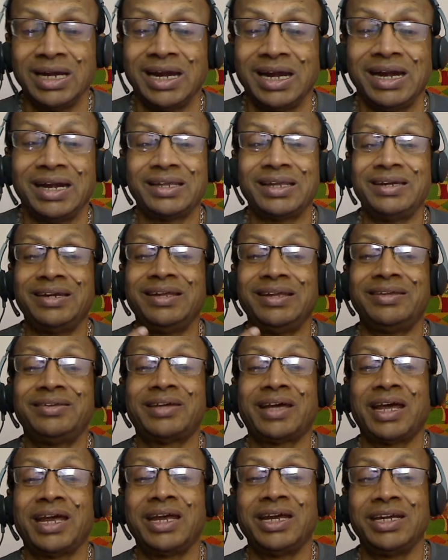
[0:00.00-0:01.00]
it is a
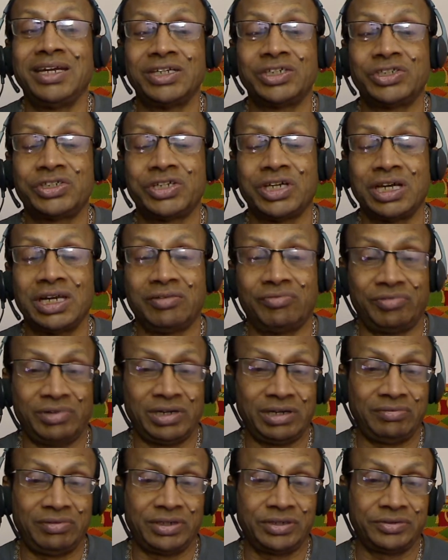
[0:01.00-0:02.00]
designed style of
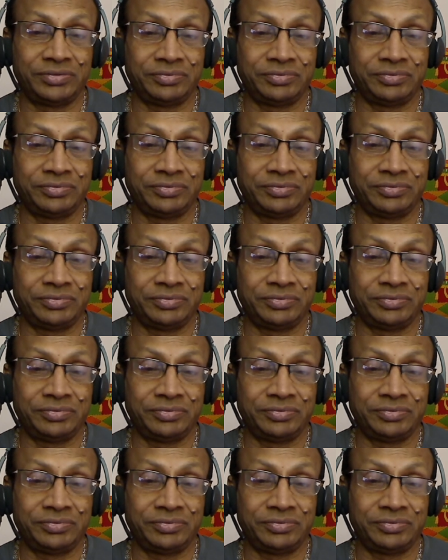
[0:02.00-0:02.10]
living.